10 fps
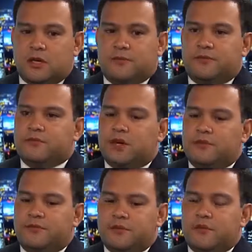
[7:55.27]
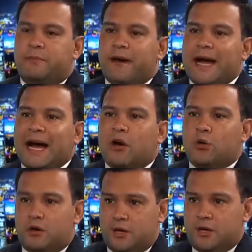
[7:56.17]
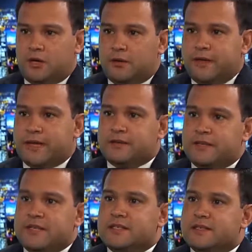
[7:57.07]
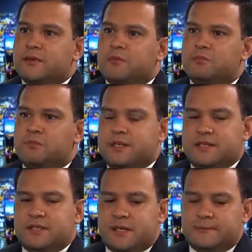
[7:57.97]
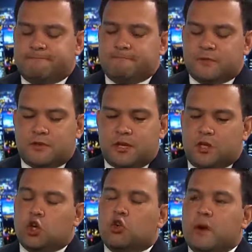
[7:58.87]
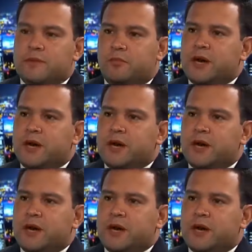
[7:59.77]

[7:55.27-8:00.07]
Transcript: of the power that these corrupt